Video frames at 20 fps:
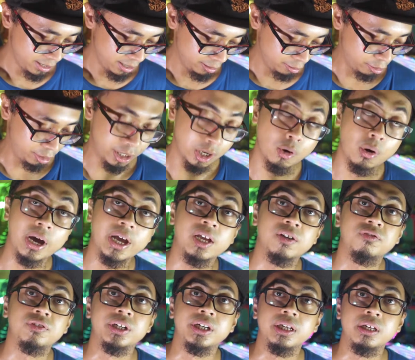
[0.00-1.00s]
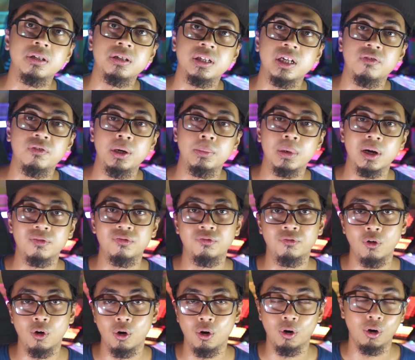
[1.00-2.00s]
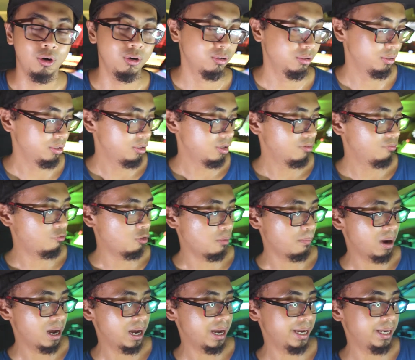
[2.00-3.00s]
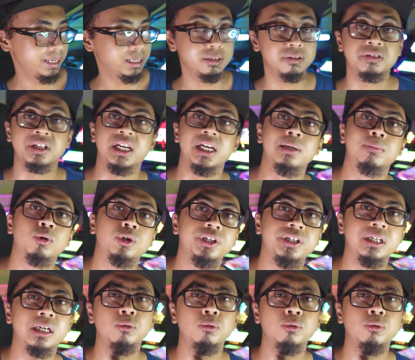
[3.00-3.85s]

So now I have the A7 Mark IV for my second body.